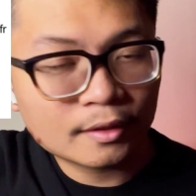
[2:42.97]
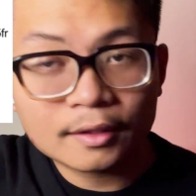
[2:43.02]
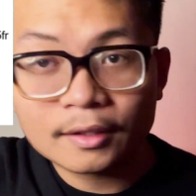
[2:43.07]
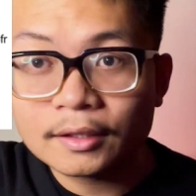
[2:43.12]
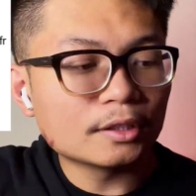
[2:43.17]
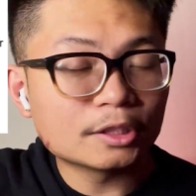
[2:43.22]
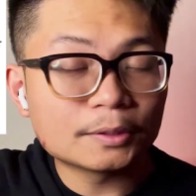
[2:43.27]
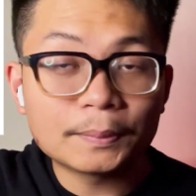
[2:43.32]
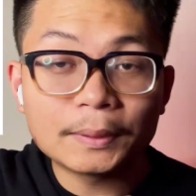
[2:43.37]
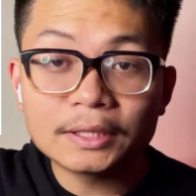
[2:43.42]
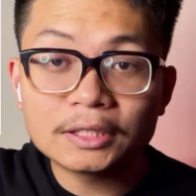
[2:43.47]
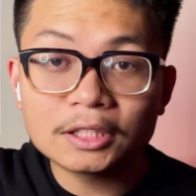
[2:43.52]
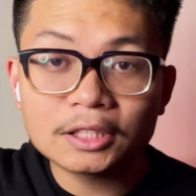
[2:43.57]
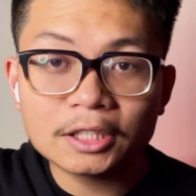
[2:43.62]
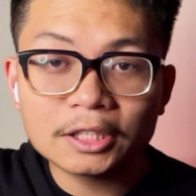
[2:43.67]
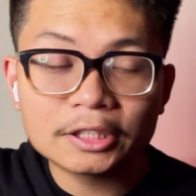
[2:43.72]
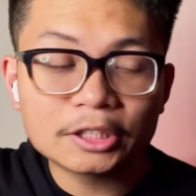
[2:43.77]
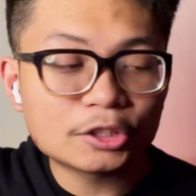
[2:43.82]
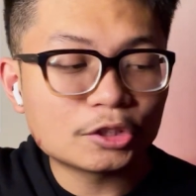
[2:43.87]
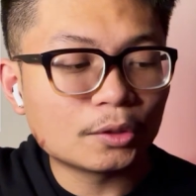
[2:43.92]
It's basically
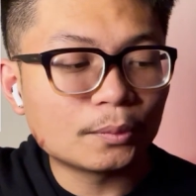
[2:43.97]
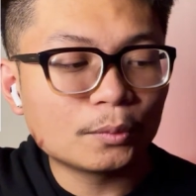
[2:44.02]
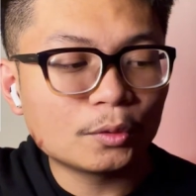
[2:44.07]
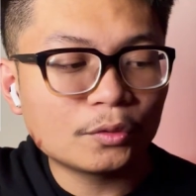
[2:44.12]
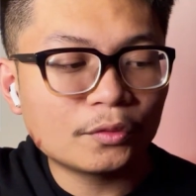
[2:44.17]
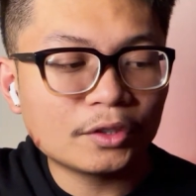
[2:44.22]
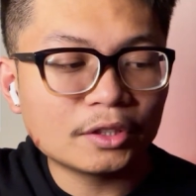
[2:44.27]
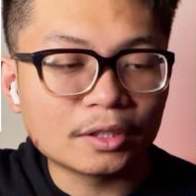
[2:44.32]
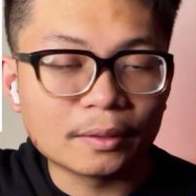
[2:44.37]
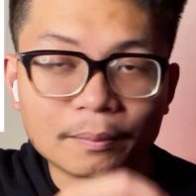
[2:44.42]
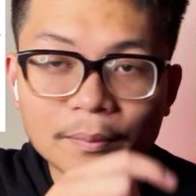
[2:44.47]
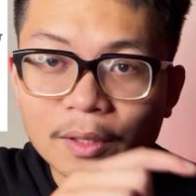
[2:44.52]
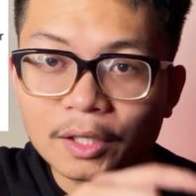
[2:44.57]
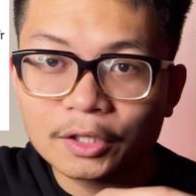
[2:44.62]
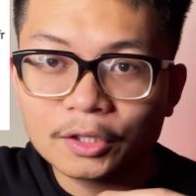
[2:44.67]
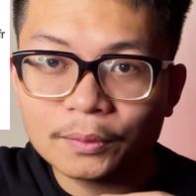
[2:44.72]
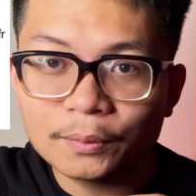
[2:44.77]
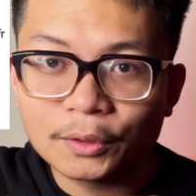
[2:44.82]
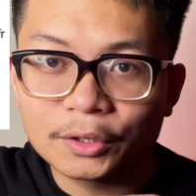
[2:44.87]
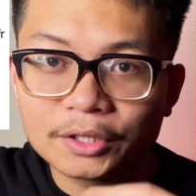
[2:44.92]
just removing the
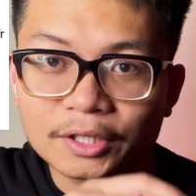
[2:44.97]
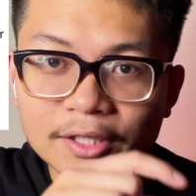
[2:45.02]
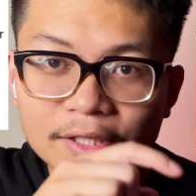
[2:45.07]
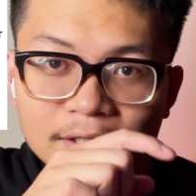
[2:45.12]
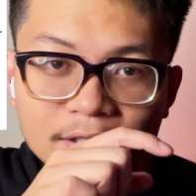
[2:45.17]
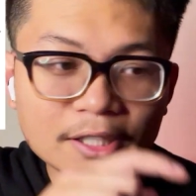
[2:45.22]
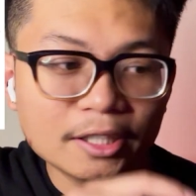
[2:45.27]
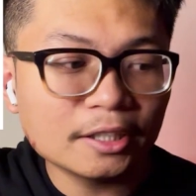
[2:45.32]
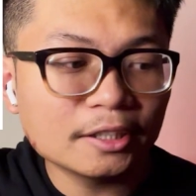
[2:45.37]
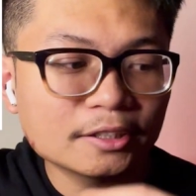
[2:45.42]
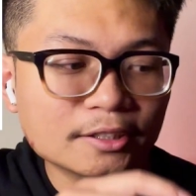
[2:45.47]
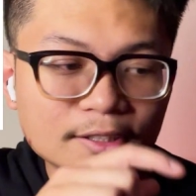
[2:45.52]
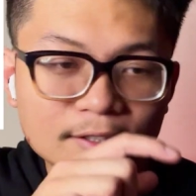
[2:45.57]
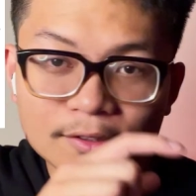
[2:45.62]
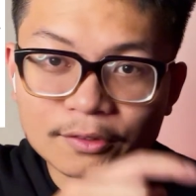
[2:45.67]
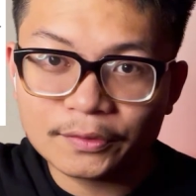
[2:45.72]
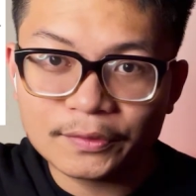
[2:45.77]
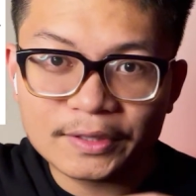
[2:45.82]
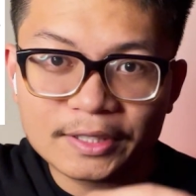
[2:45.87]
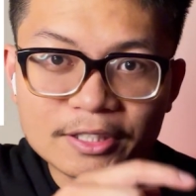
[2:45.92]
bottom or the thinnest
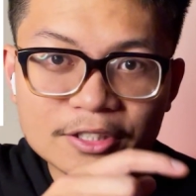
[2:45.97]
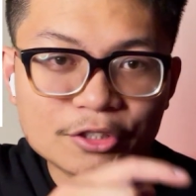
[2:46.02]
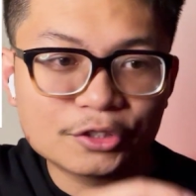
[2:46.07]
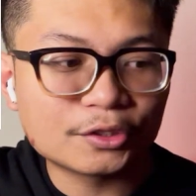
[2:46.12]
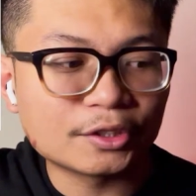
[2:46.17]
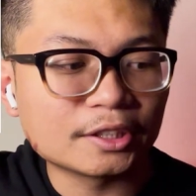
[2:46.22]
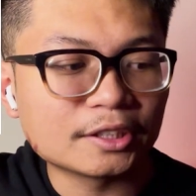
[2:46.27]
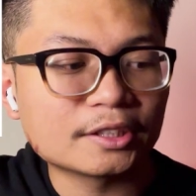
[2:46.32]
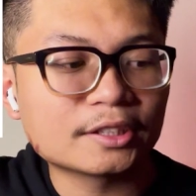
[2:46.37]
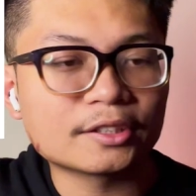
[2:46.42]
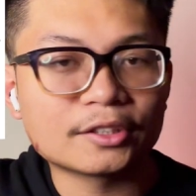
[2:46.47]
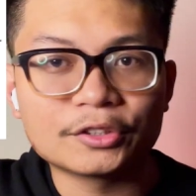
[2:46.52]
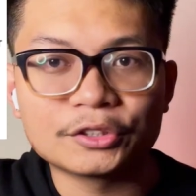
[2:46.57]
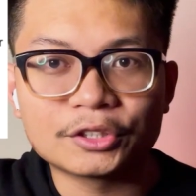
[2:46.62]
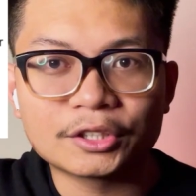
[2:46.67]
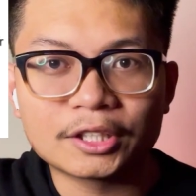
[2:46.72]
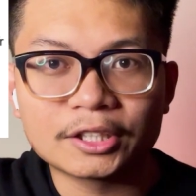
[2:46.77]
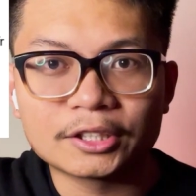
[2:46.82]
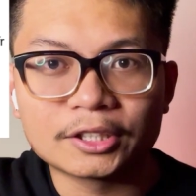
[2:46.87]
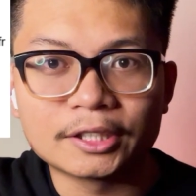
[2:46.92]
3 strings on your
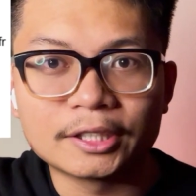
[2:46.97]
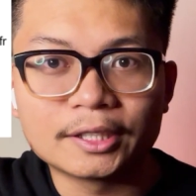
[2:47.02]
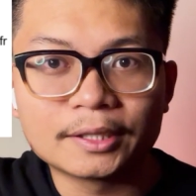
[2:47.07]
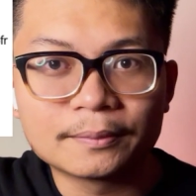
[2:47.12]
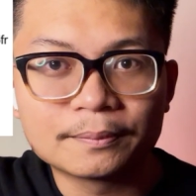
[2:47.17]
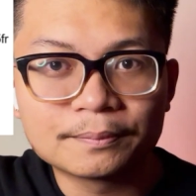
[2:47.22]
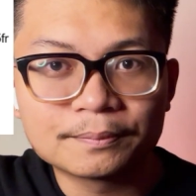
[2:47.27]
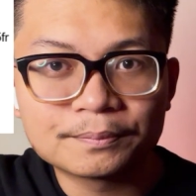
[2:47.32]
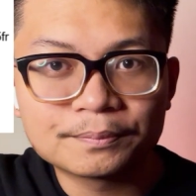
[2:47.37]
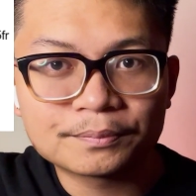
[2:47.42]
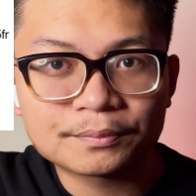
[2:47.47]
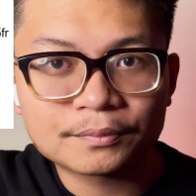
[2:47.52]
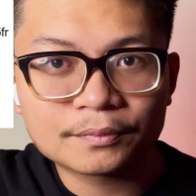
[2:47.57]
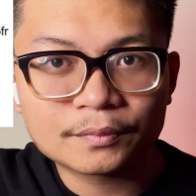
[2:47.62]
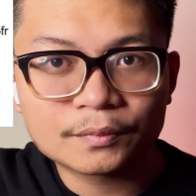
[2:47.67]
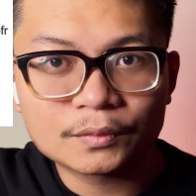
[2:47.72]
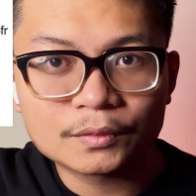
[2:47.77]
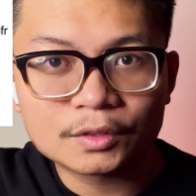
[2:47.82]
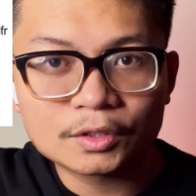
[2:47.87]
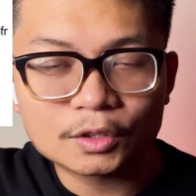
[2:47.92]
guitar.
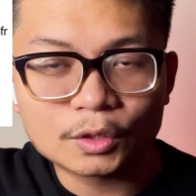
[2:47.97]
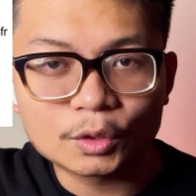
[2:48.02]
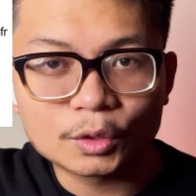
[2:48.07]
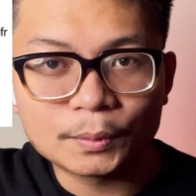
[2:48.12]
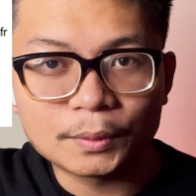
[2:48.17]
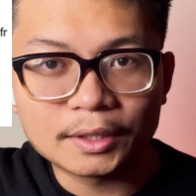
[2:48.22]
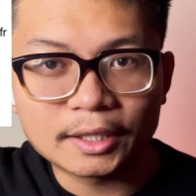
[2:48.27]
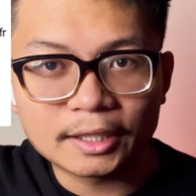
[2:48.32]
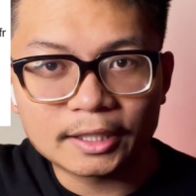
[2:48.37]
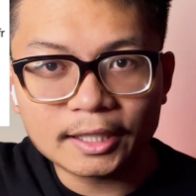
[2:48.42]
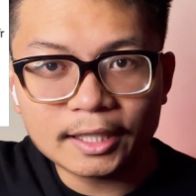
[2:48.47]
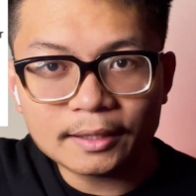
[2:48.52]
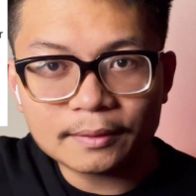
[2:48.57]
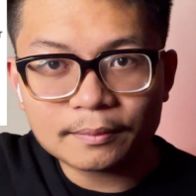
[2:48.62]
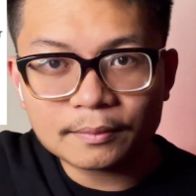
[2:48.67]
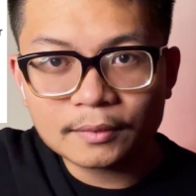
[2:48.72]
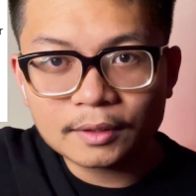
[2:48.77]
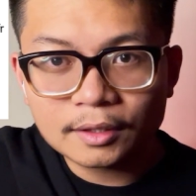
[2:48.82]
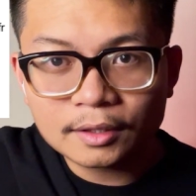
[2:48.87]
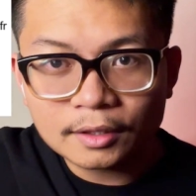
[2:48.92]
It's going to be like that.
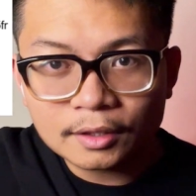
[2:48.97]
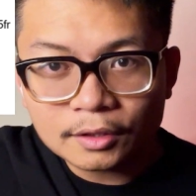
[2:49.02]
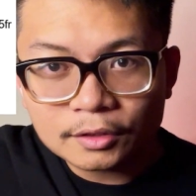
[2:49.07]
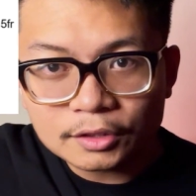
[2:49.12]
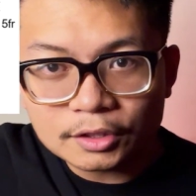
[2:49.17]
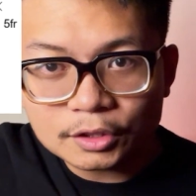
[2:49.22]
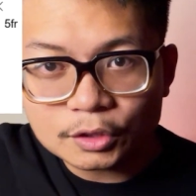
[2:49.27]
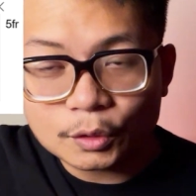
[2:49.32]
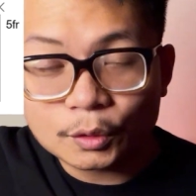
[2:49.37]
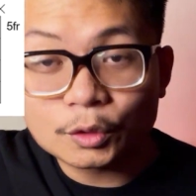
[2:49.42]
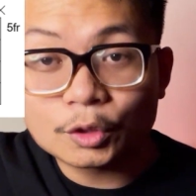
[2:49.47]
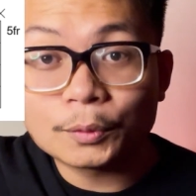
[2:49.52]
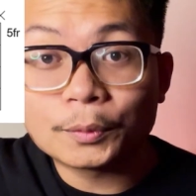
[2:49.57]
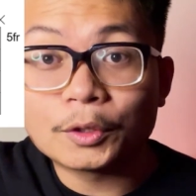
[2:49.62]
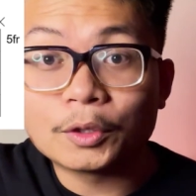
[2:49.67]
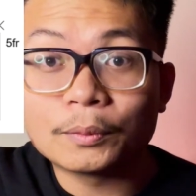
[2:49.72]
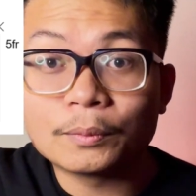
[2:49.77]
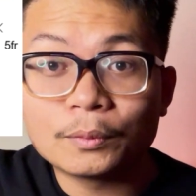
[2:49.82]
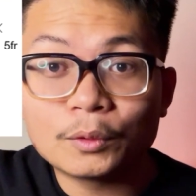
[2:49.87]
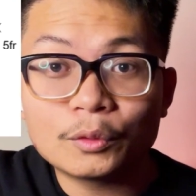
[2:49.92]
It's going to be
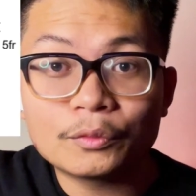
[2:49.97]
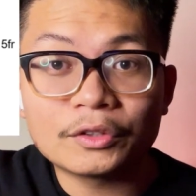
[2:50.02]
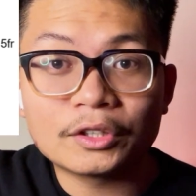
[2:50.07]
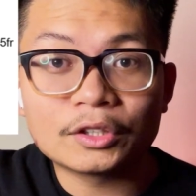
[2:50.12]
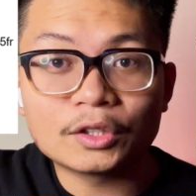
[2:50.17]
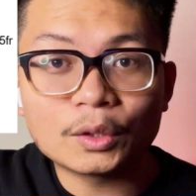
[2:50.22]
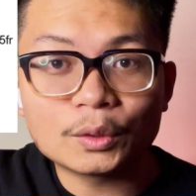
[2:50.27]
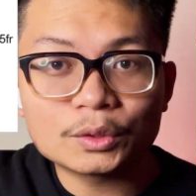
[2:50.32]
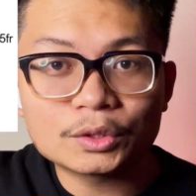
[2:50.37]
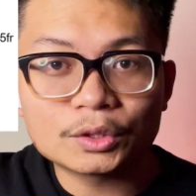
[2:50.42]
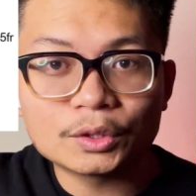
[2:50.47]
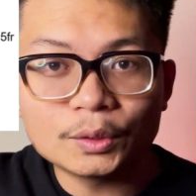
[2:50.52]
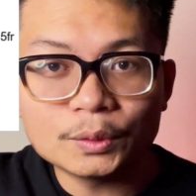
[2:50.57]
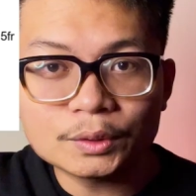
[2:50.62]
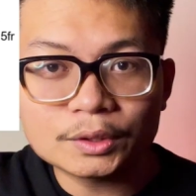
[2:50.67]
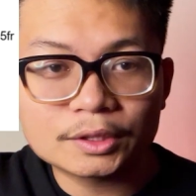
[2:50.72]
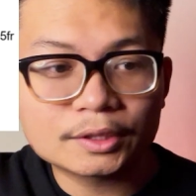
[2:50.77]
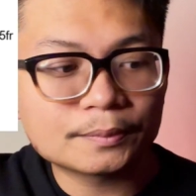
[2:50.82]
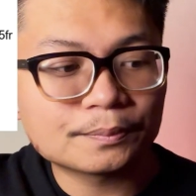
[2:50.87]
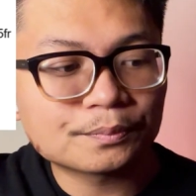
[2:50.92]
removing those
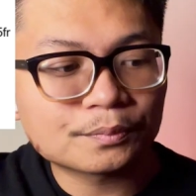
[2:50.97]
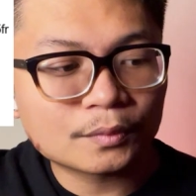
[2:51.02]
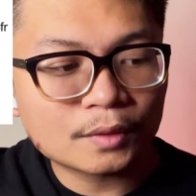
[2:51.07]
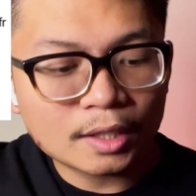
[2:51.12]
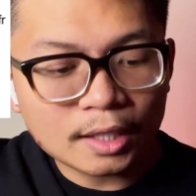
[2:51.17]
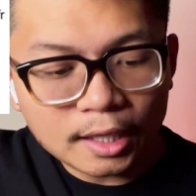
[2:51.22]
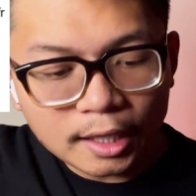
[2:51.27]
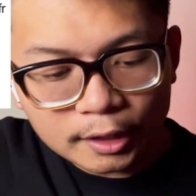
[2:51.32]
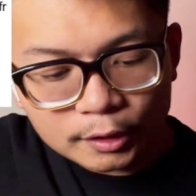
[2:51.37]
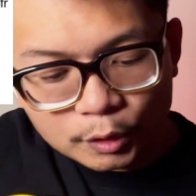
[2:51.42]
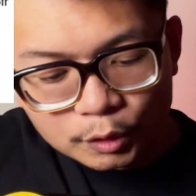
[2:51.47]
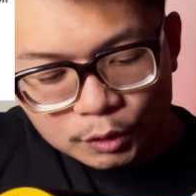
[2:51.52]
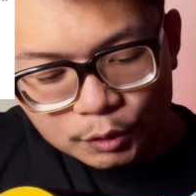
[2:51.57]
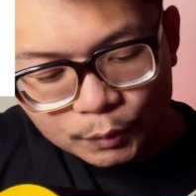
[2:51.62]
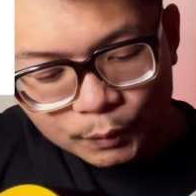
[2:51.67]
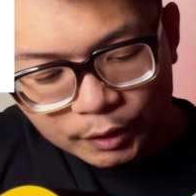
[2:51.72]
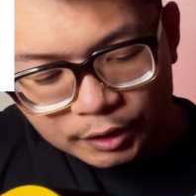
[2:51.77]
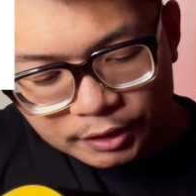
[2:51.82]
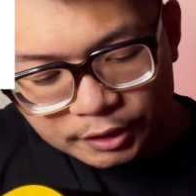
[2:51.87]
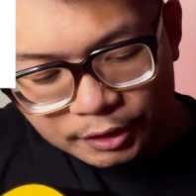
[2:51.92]
notes. And those
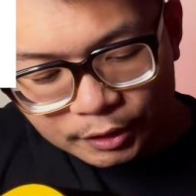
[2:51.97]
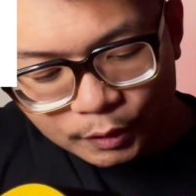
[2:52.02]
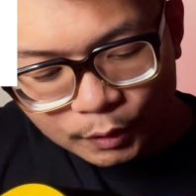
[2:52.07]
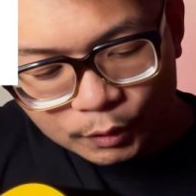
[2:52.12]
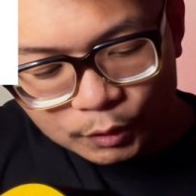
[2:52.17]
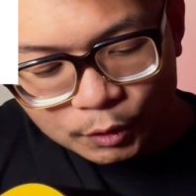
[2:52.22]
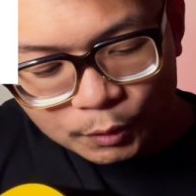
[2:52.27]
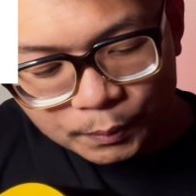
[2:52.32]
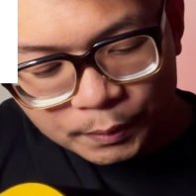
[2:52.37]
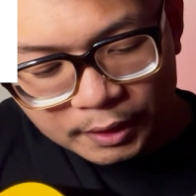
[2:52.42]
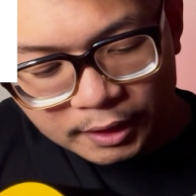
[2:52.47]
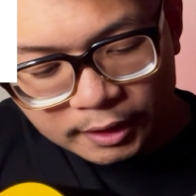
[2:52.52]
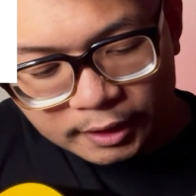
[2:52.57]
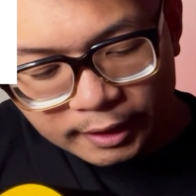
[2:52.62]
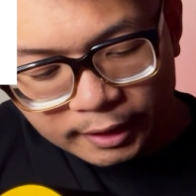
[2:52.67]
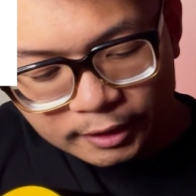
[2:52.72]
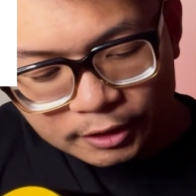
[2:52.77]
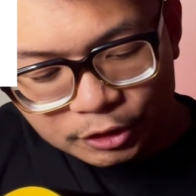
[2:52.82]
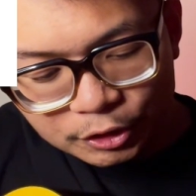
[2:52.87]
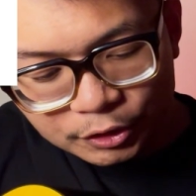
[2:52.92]
ones are going to be
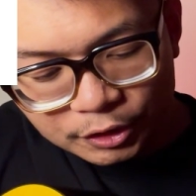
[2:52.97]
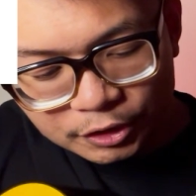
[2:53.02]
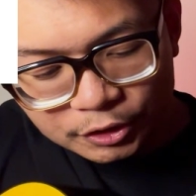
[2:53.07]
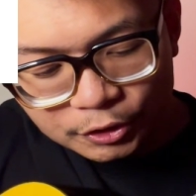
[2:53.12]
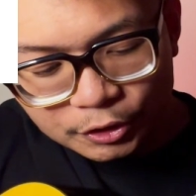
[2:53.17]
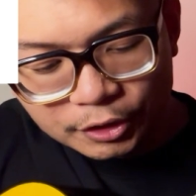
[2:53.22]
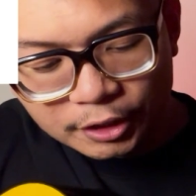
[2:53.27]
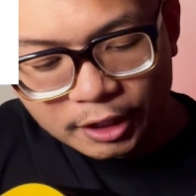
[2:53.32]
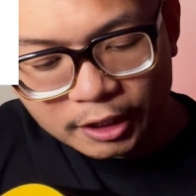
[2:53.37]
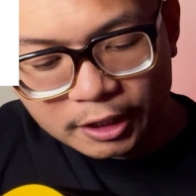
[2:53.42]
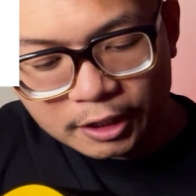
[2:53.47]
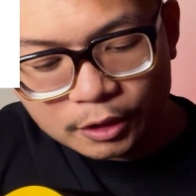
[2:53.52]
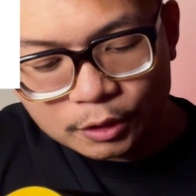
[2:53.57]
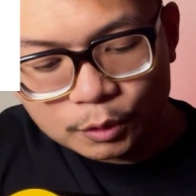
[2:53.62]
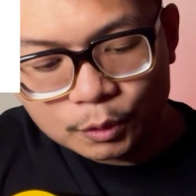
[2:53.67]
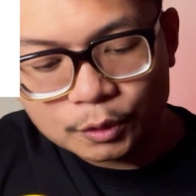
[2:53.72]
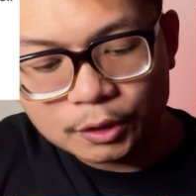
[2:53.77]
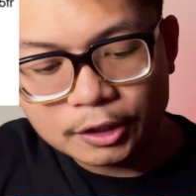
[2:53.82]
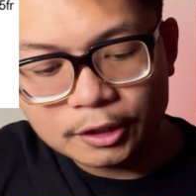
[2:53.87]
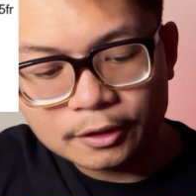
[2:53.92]
dead strings or not
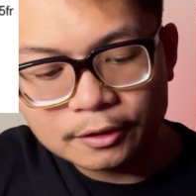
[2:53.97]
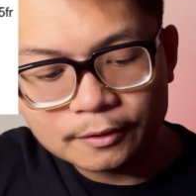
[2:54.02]
included.